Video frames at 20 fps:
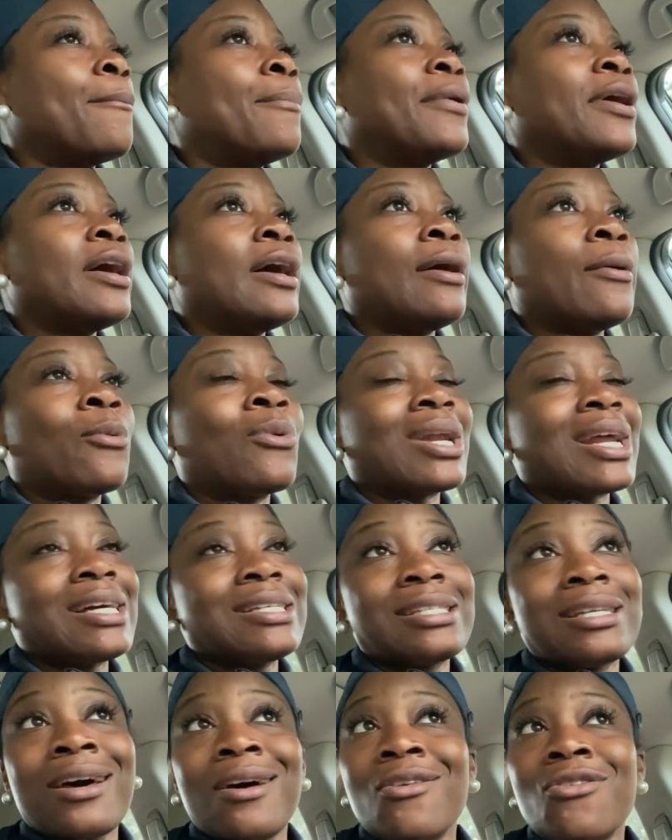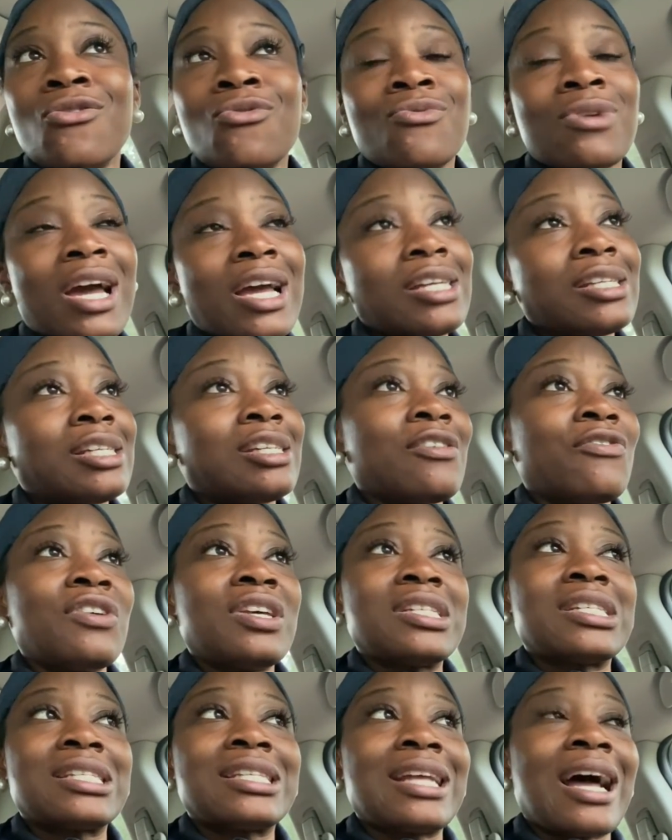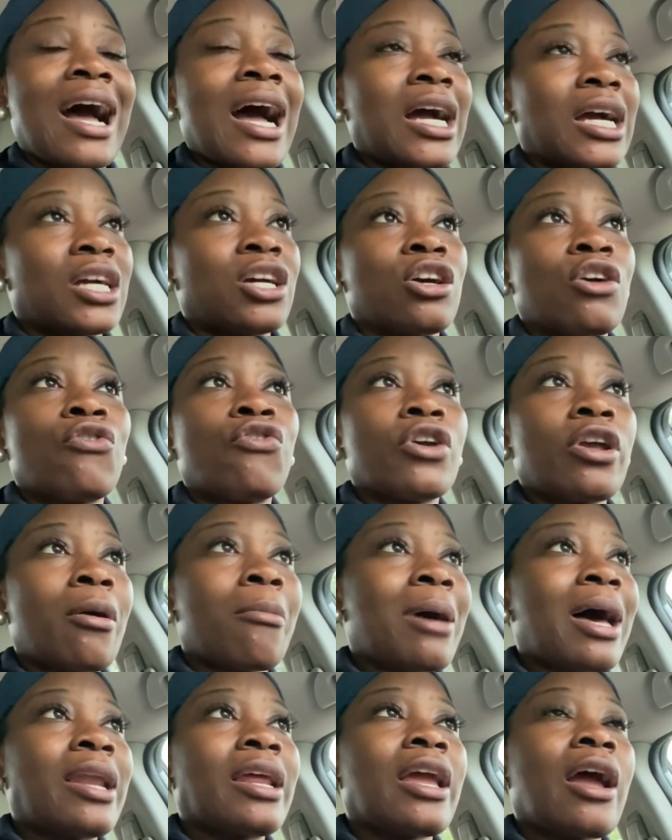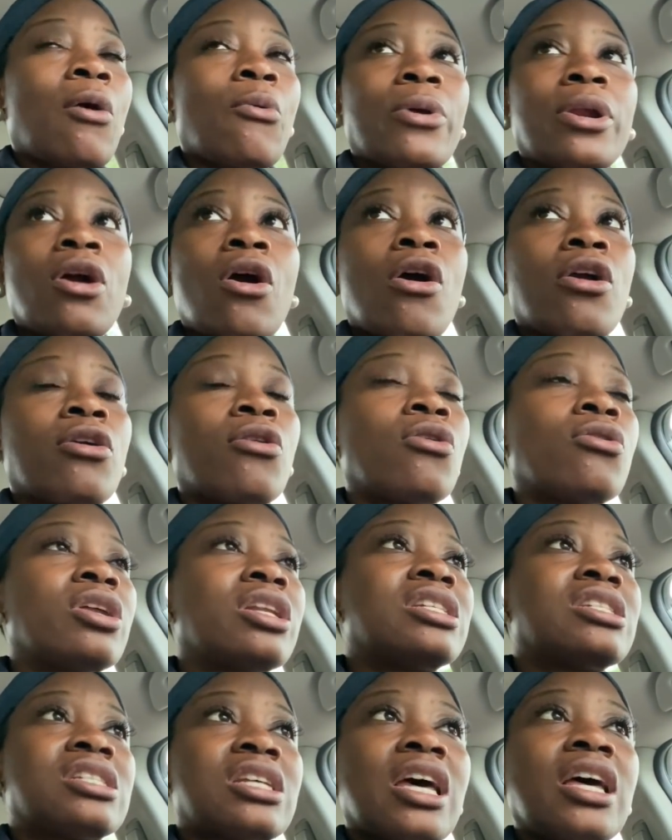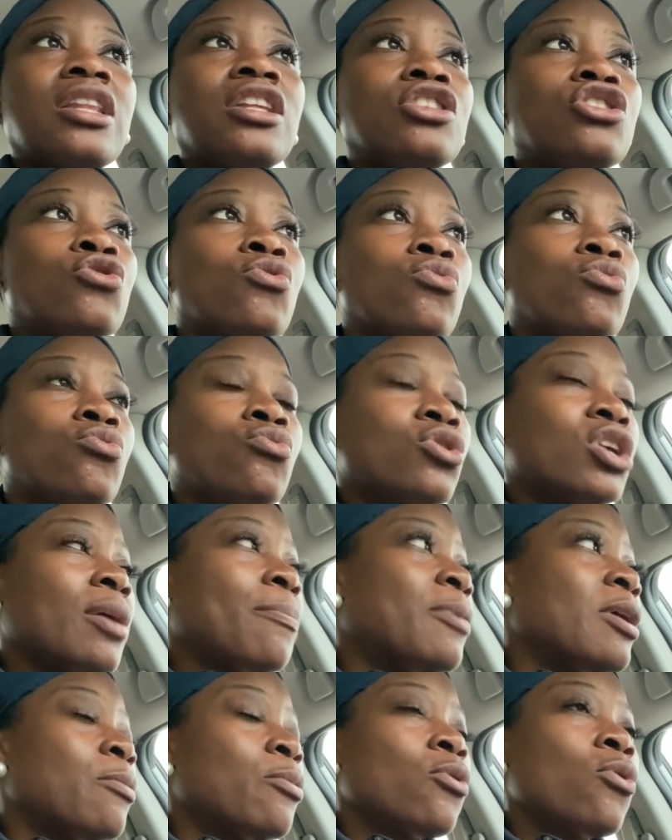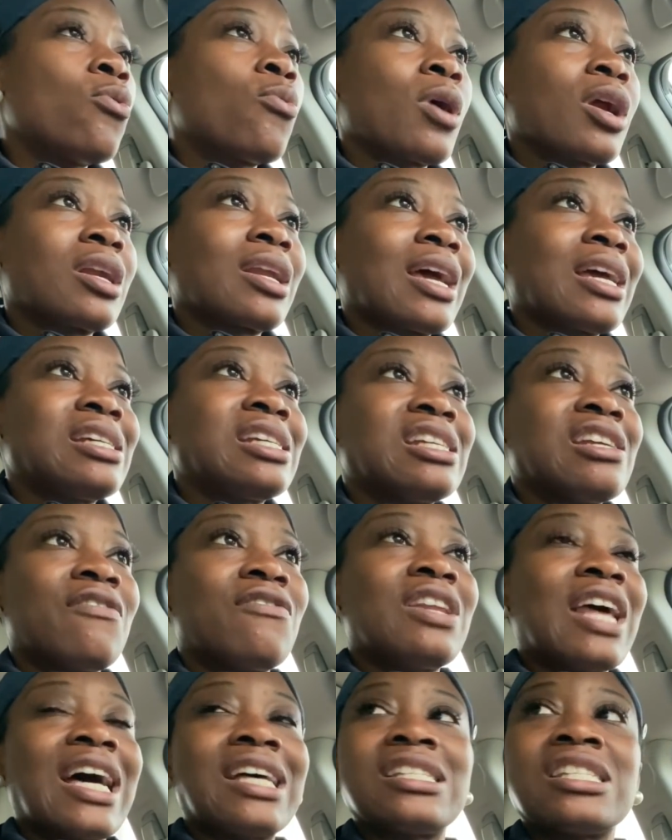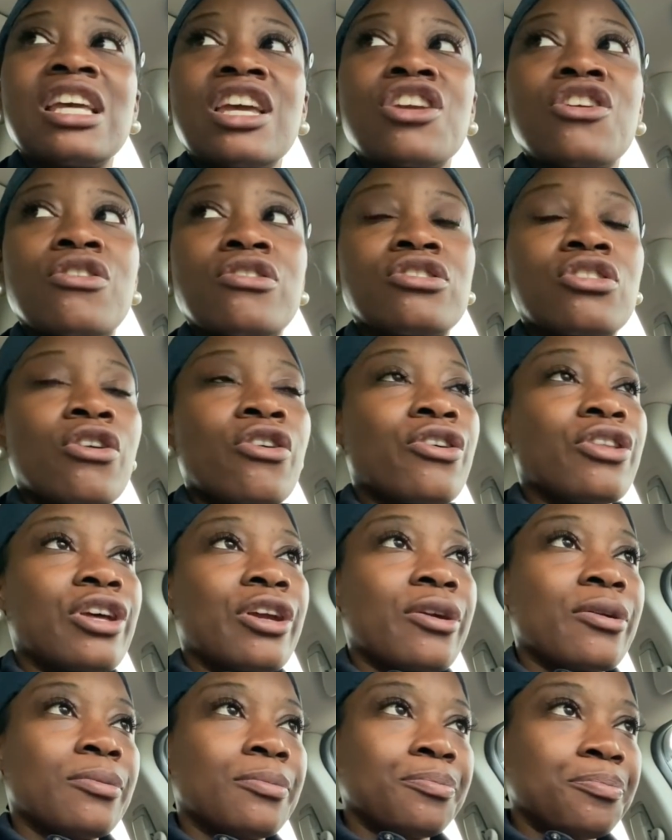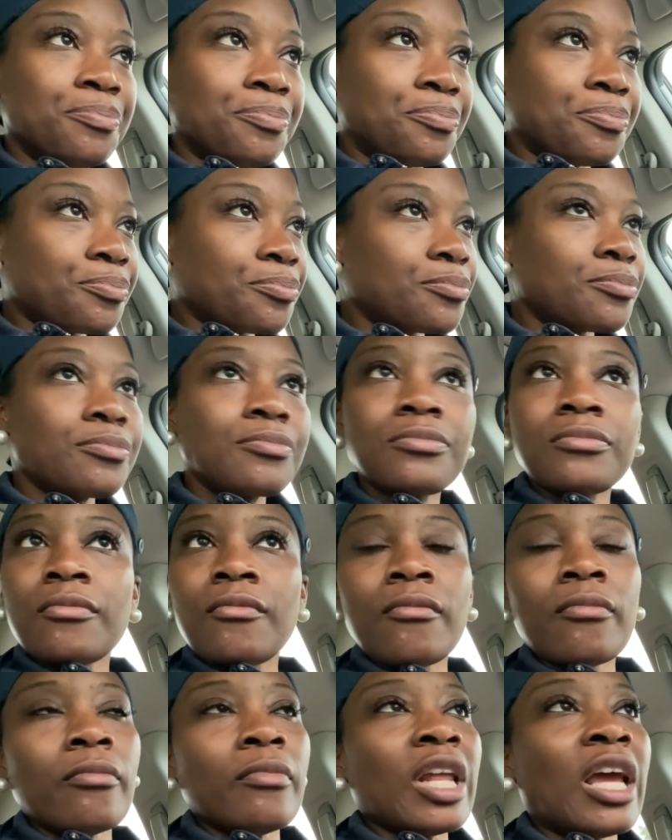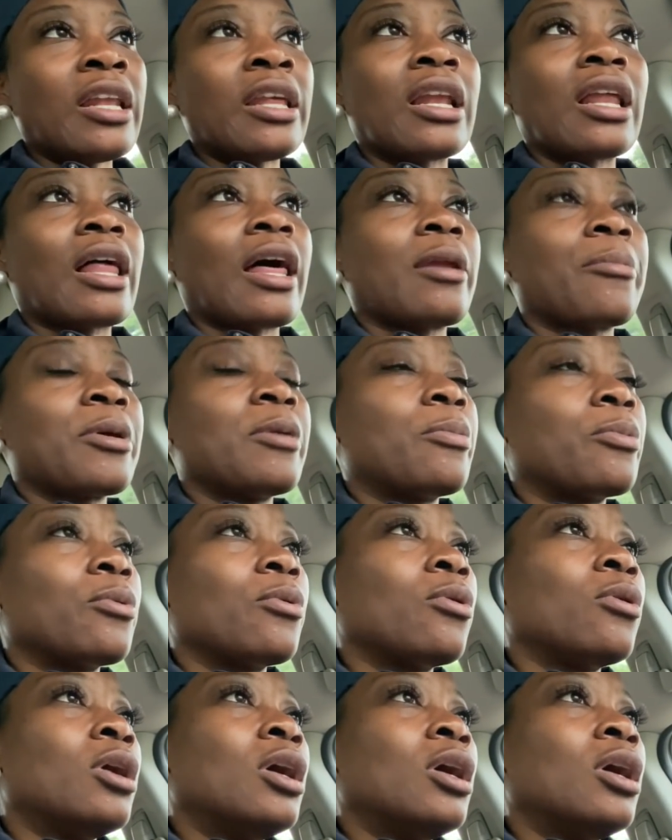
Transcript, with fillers: But when I tell you night shift is not good for your body, I read an article that said that you that people who work night shift died 10 years earlier than a lot of people.